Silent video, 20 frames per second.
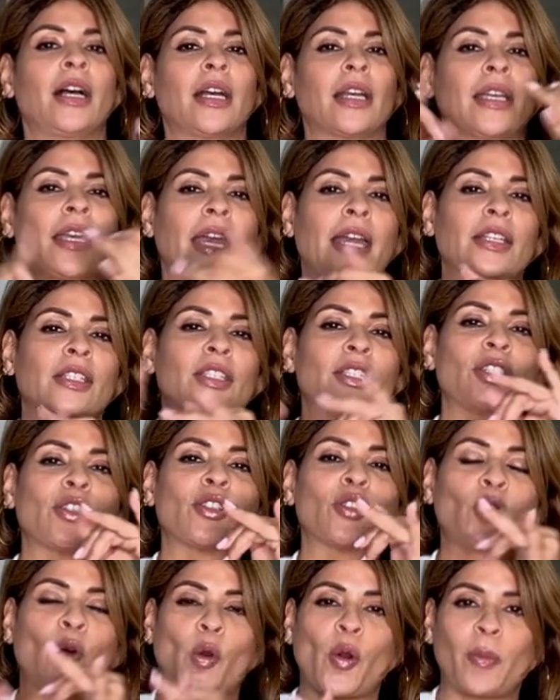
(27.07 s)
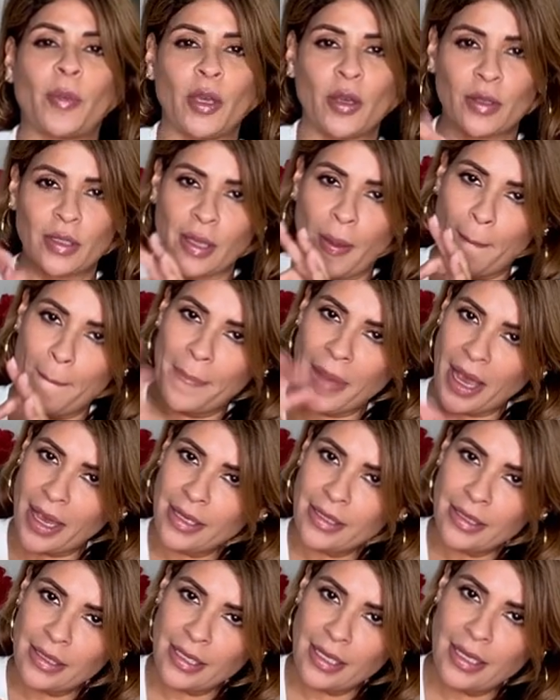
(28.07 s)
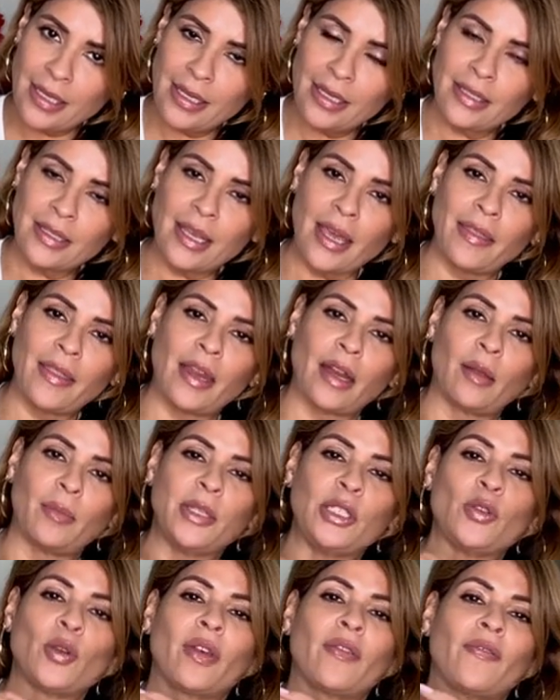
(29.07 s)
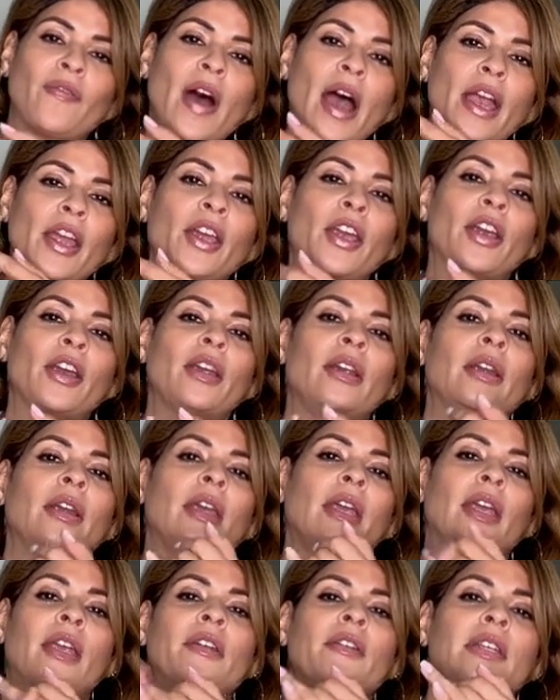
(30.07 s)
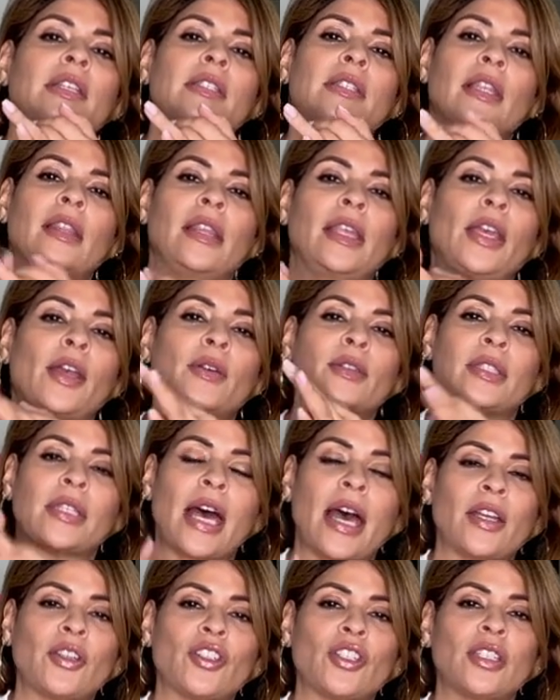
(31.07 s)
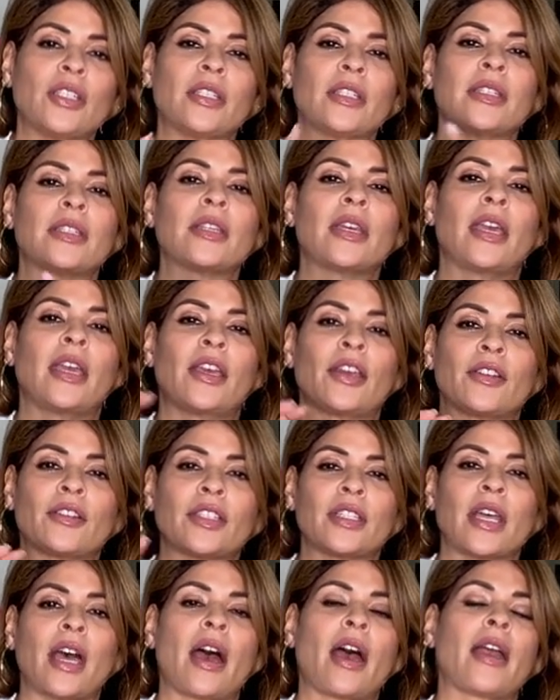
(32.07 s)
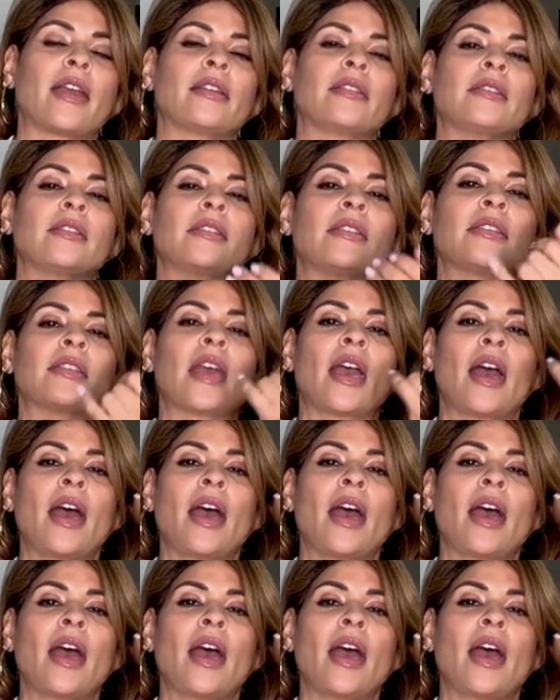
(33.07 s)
Cancer, Scorpios, and Pisces, and then I'll be doing fire, Aries, Leo, Sagittarius, air signs,